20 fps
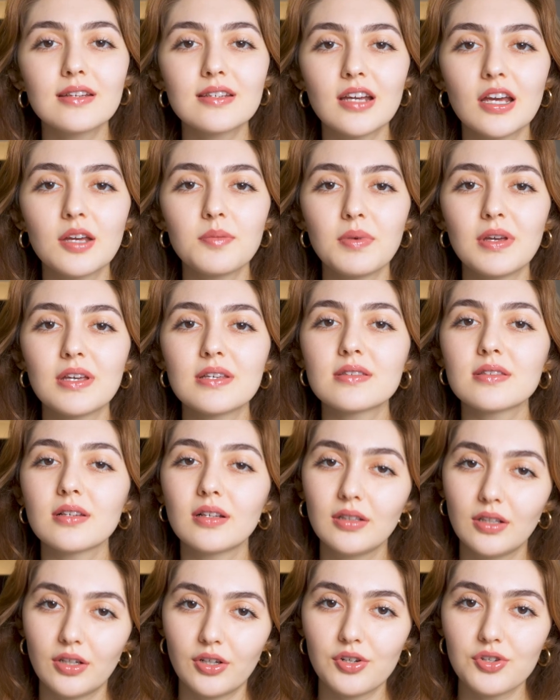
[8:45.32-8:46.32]
type is
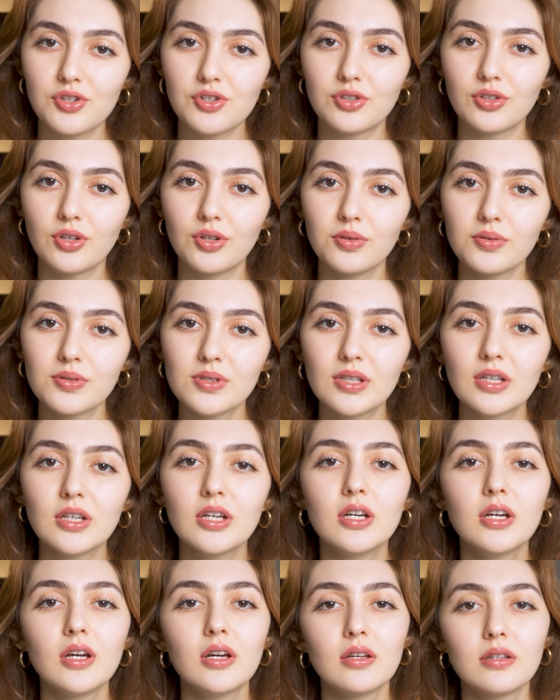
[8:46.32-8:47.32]
Literature Notes.
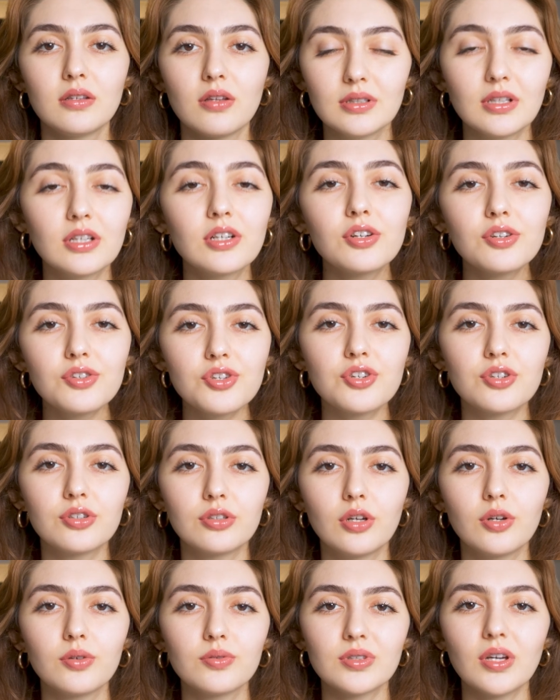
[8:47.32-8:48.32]
Literature
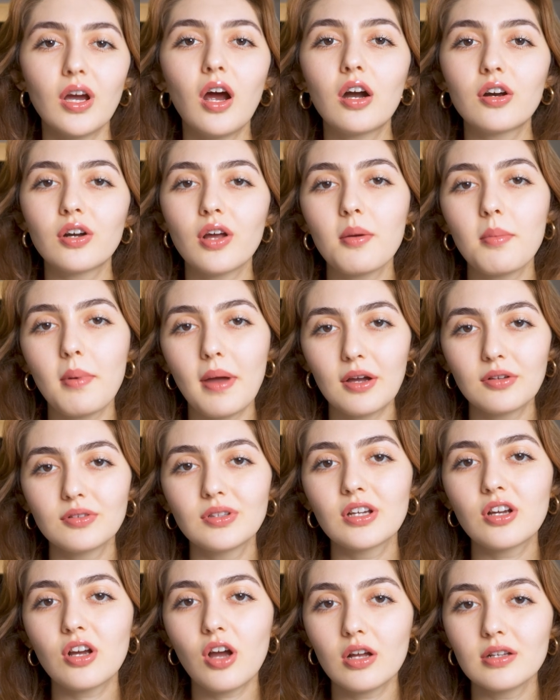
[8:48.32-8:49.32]
notes are about the
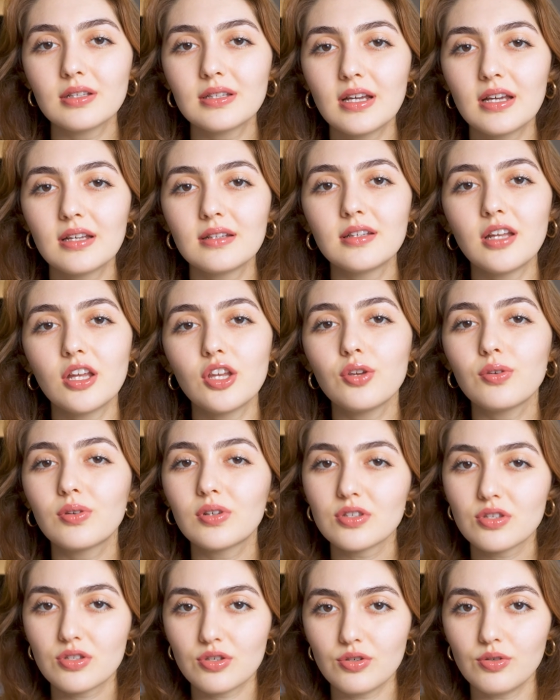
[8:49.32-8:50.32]
content that you
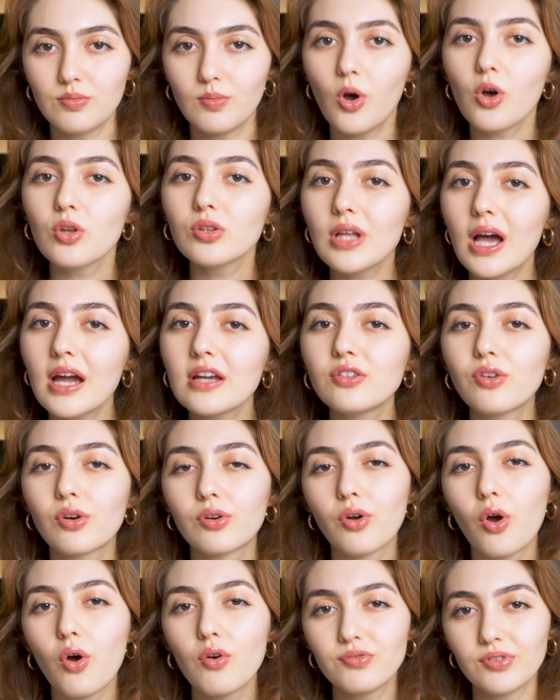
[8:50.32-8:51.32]
consume online or
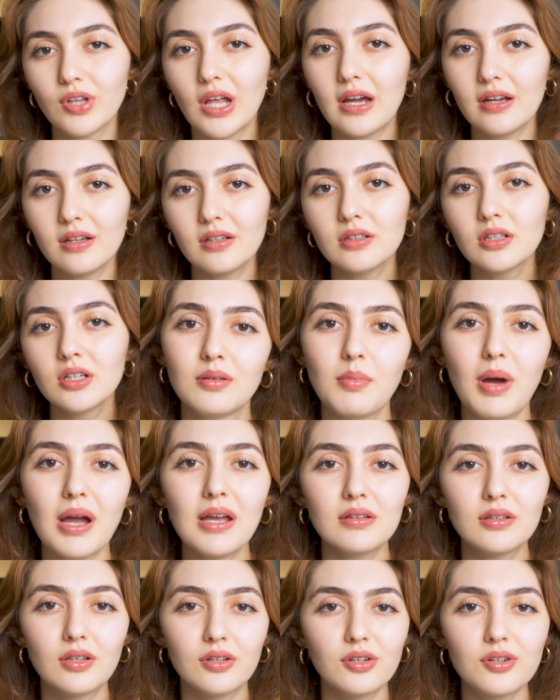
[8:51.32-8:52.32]
offline. My
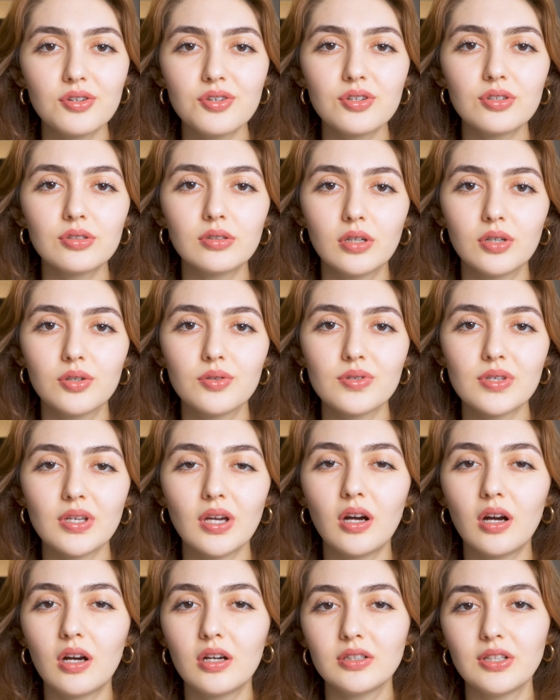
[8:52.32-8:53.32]
literature notes
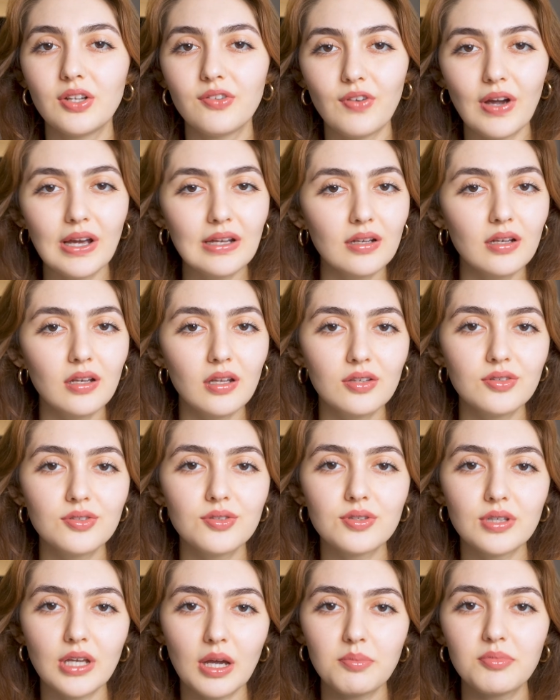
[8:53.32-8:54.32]
are divided into
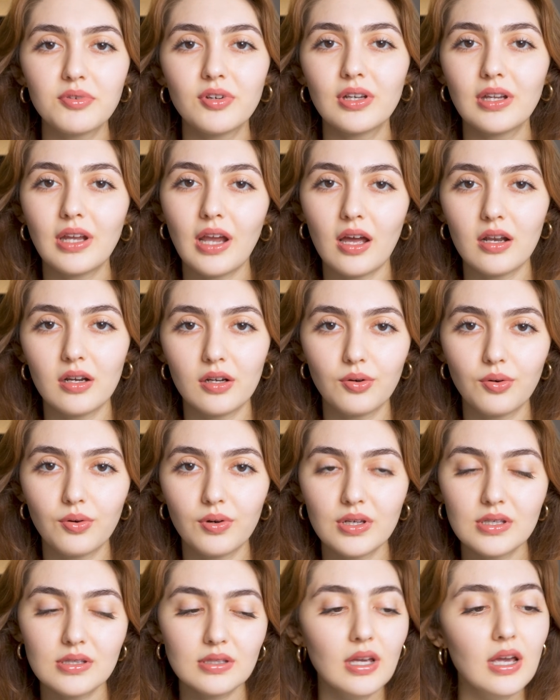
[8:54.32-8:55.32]
separate
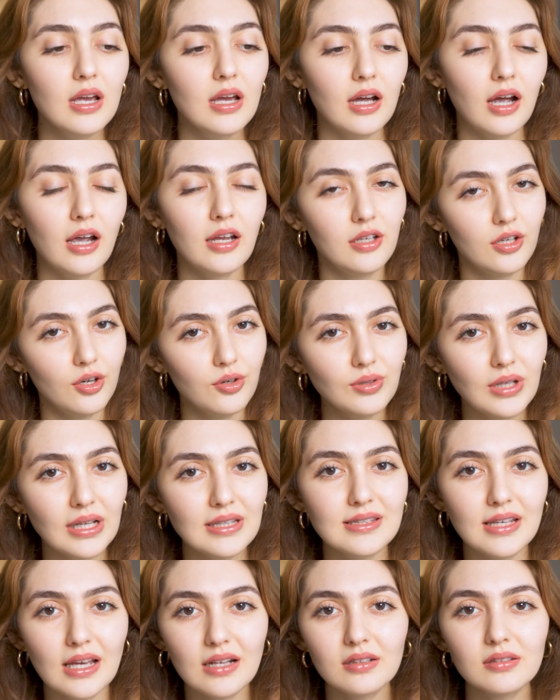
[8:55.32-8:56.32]
categories. I know that
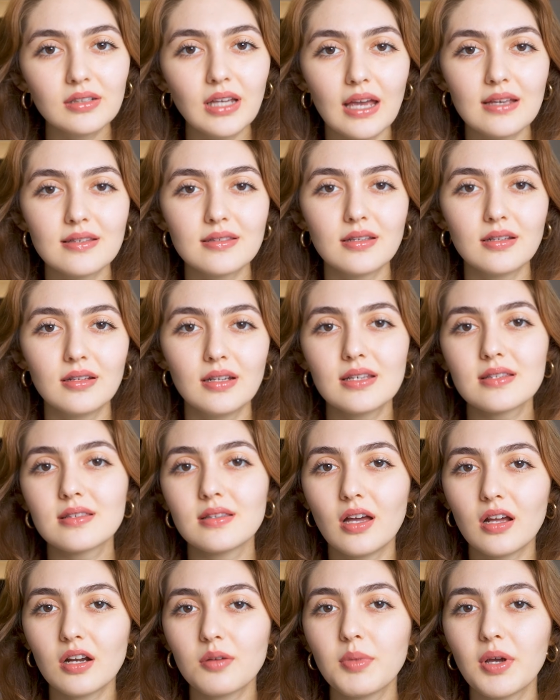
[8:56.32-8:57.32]
Zettelkasten is
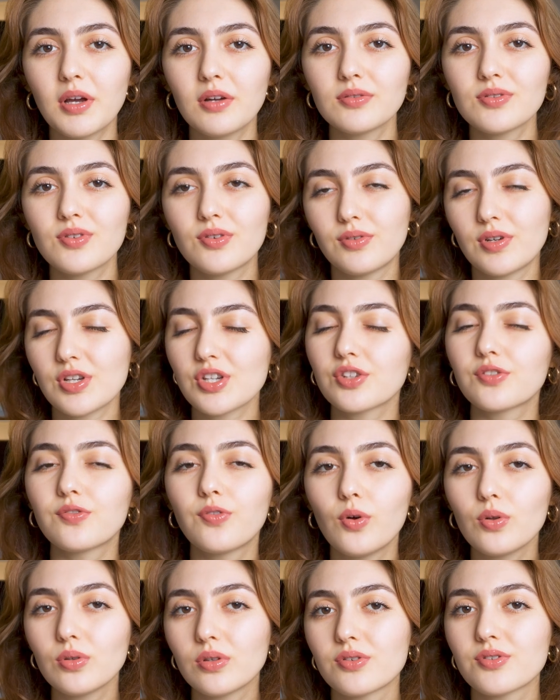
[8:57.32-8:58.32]
not about rigid
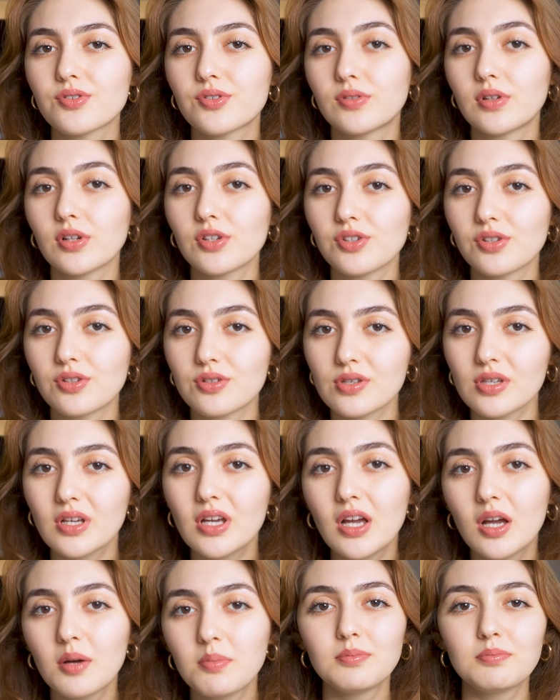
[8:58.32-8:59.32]
folder structures,
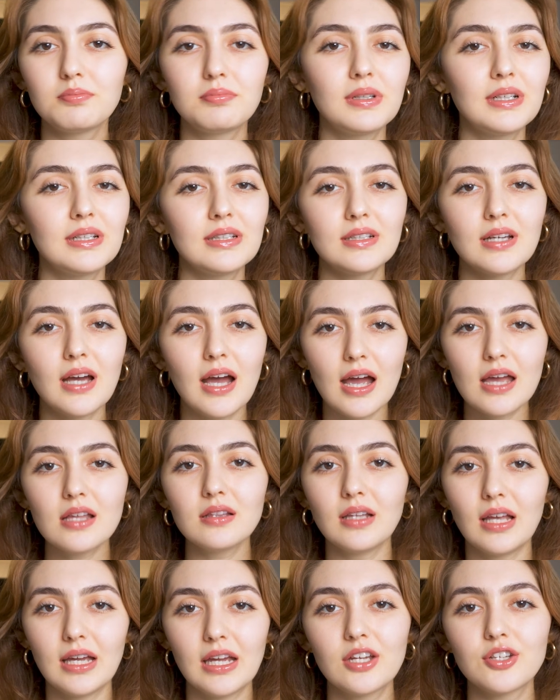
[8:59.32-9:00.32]
but I
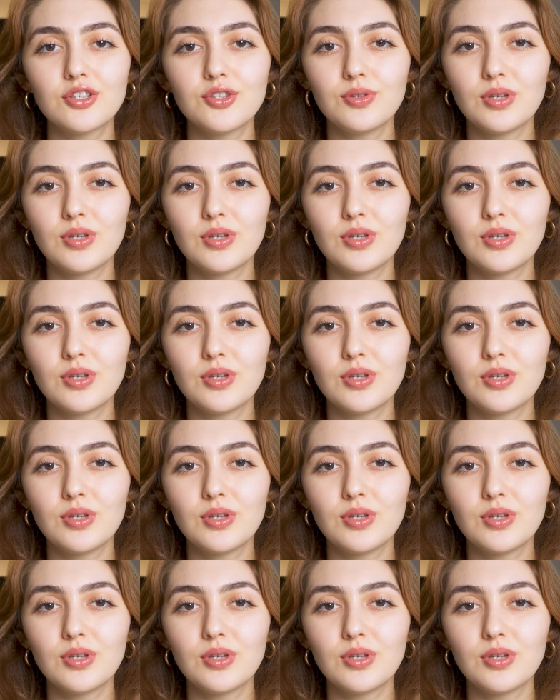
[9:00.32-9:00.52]
like to